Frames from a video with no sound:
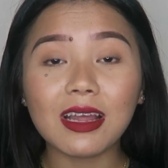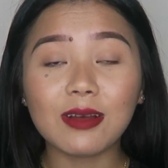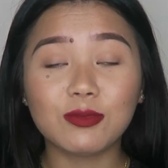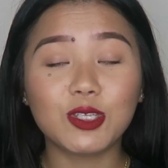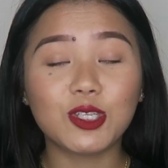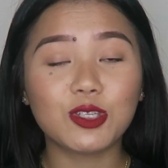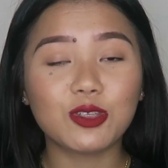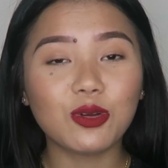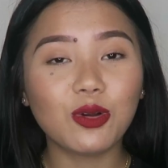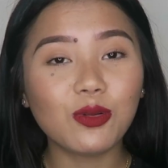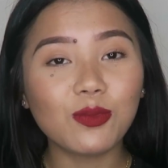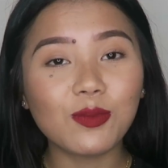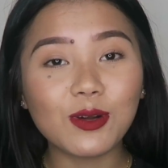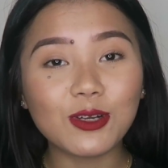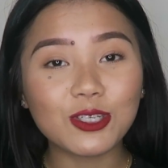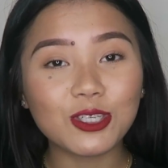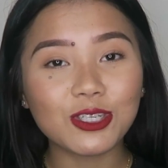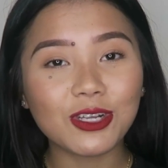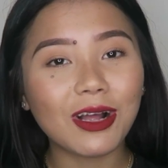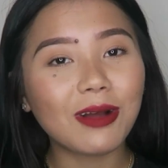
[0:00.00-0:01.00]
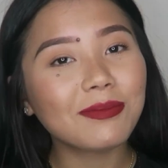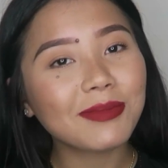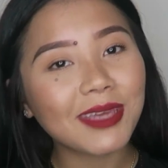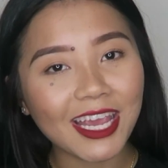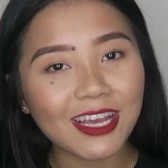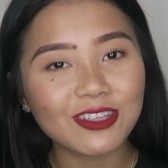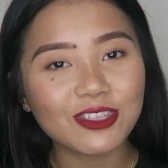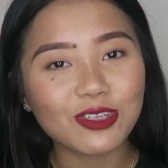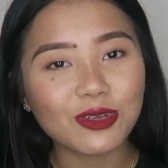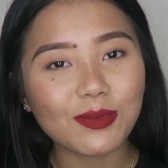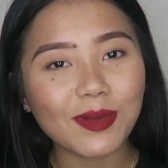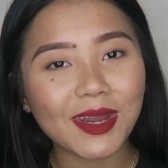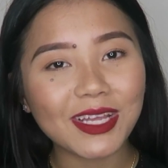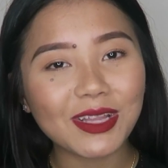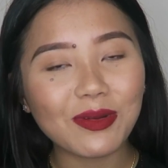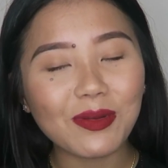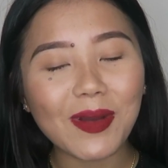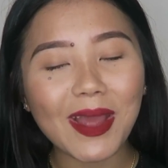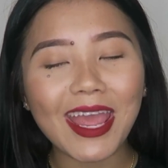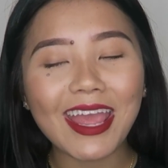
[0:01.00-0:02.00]
I'm just so emotional. I'm Cancer, by
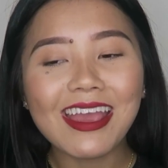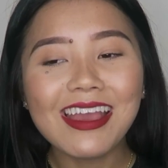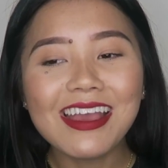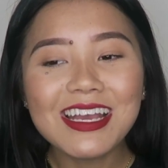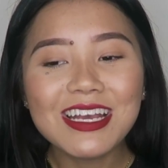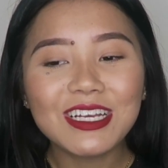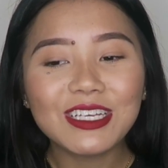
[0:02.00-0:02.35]
the way.